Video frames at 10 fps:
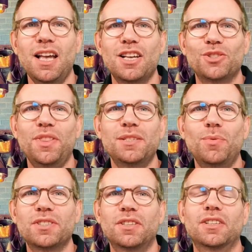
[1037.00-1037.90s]
So this
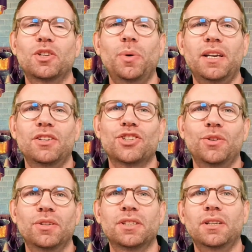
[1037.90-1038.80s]
was a quick and
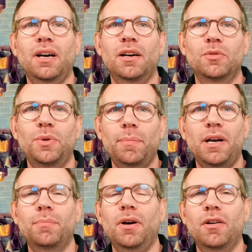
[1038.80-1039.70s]
short wrap
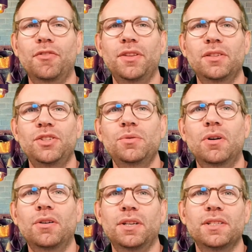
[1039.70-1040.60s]
up of the new
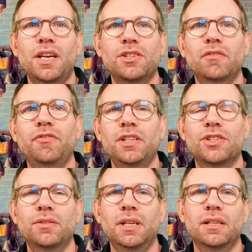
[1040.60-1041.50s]
organization
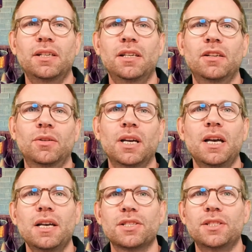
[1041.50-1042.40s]
feature in Keycloak,
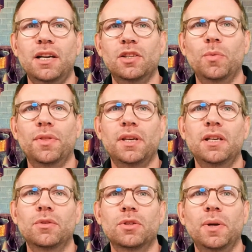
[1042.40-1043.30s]
starting with
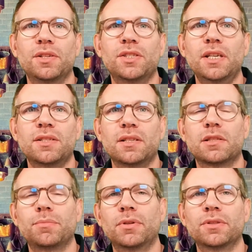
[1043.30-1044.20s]
Keycloak 26. It's
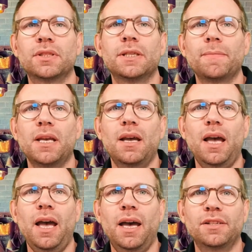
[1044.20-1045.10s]
supported,
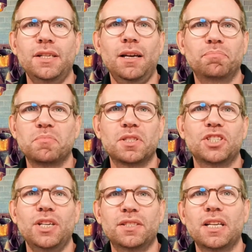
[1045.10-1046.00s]
and yeah,
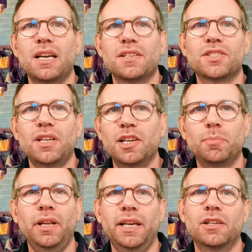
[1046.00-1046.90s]
just start
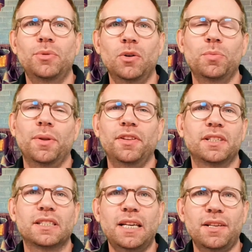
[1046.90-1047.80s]
playing around with
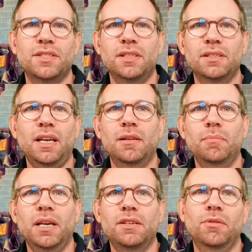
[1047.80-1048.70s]
it, test it, and
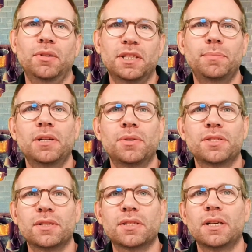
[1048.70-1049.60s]
make your own
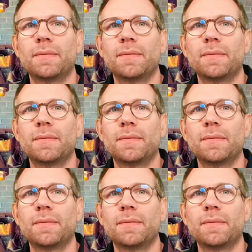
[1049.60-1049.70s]
experiences.